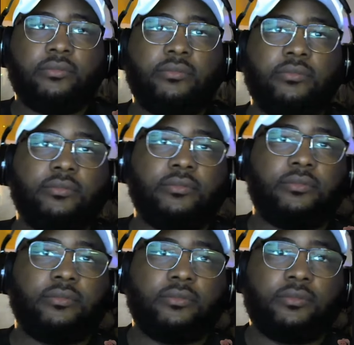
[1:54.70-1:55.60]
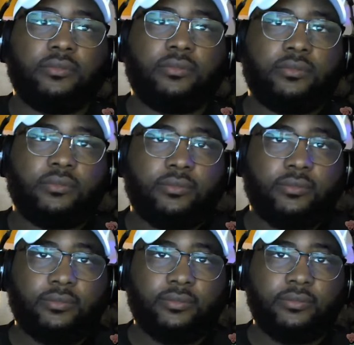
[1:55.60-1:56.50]

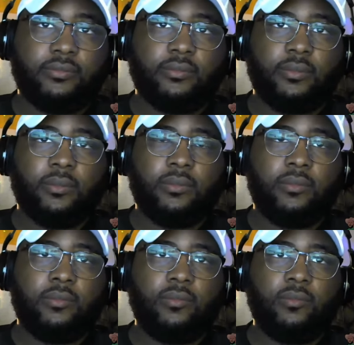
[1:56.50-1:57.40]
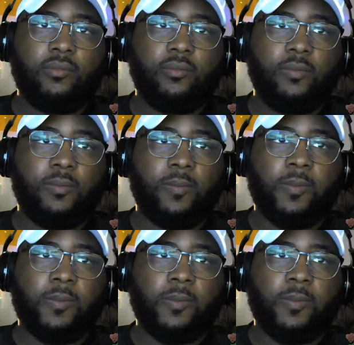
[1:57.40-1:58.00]
[no speech]